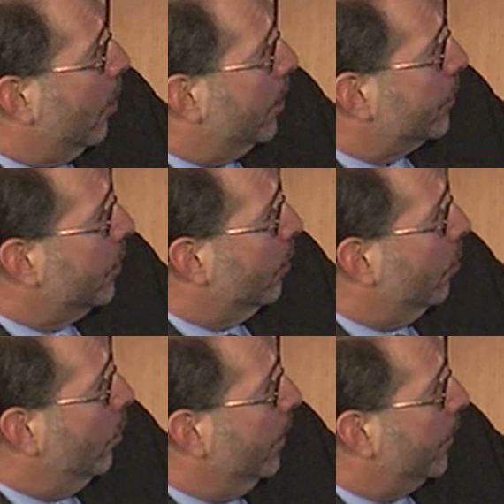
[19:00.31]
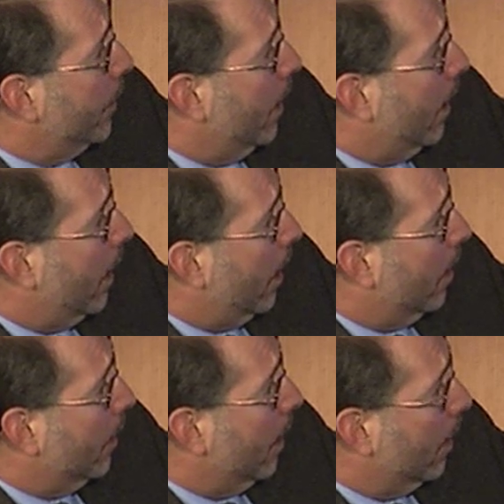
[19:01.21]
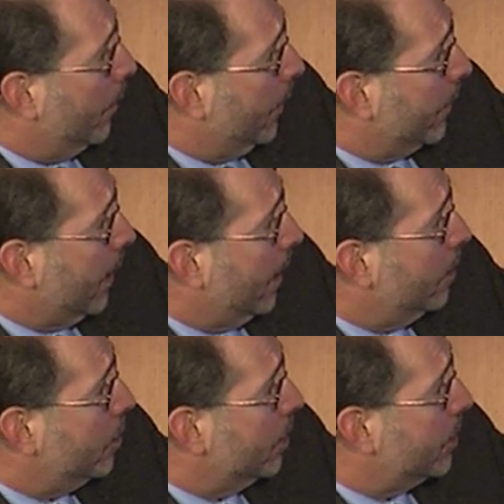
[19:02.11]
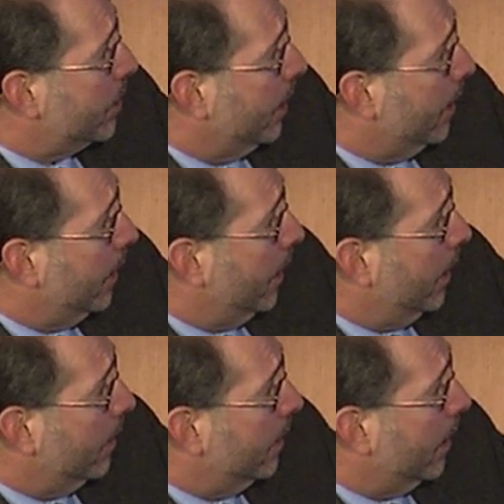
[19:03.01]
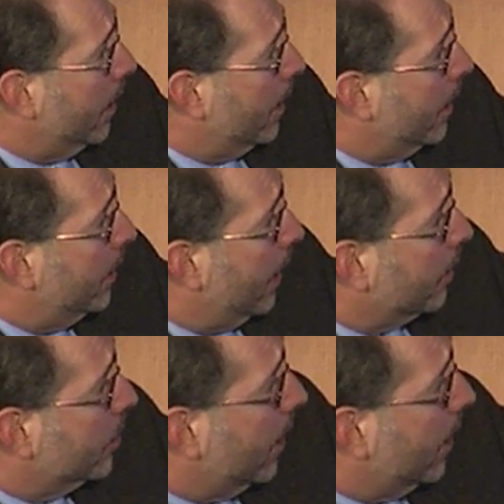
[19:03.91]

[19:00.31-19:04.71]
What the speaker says: also with our pathologists and Dr.